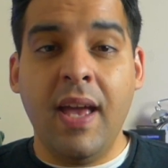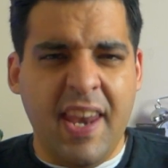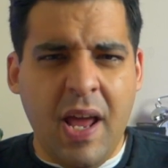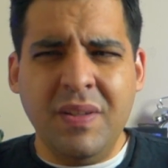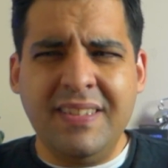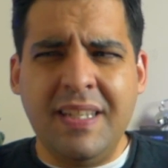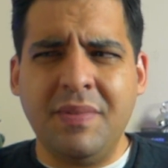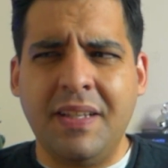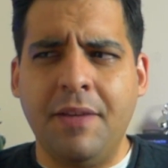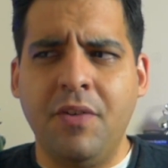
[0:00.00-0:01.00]
and now it
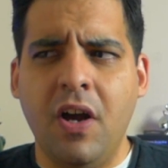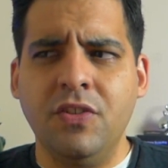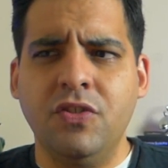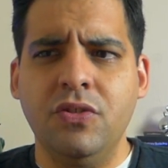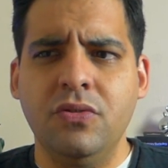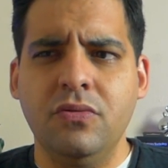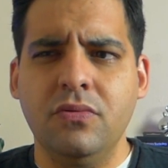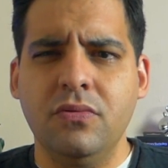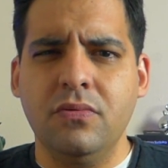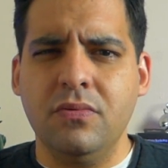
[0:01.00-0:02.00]
seems like they've gone to
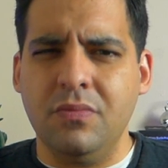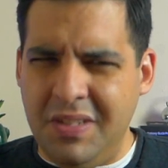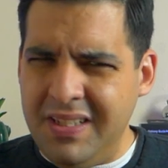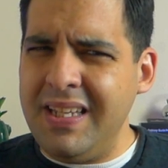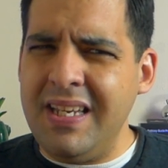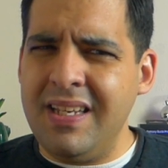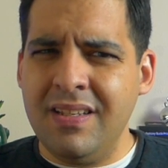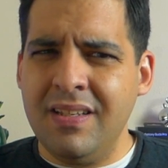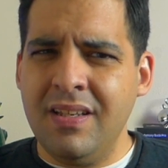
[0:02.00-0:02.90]
really?